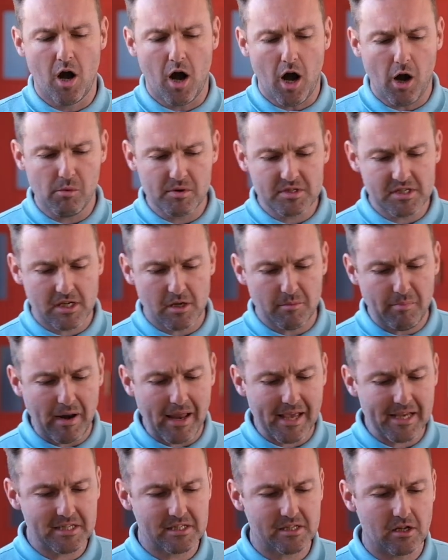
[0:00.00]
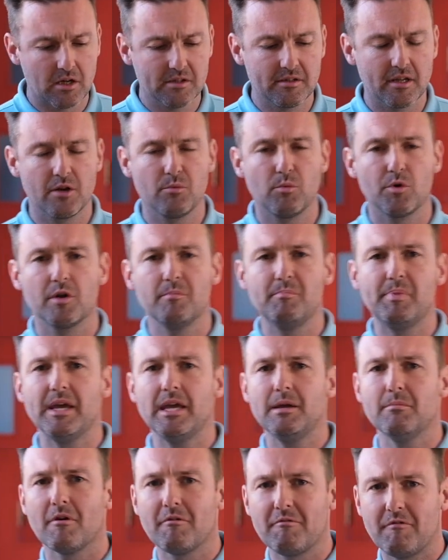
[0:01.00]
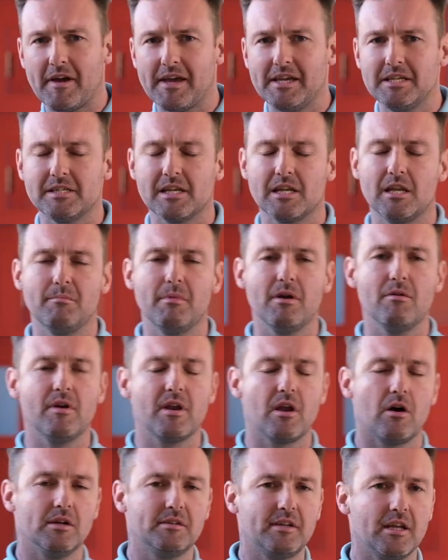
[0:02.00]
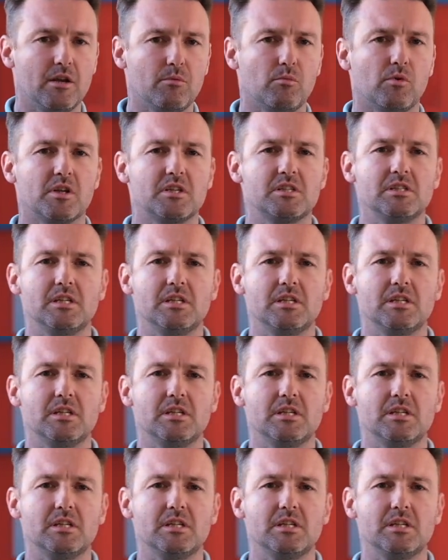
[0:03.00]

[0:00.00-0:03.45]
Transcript: I was in a place that I didn't want to be, my face in the mirror that I didn't want to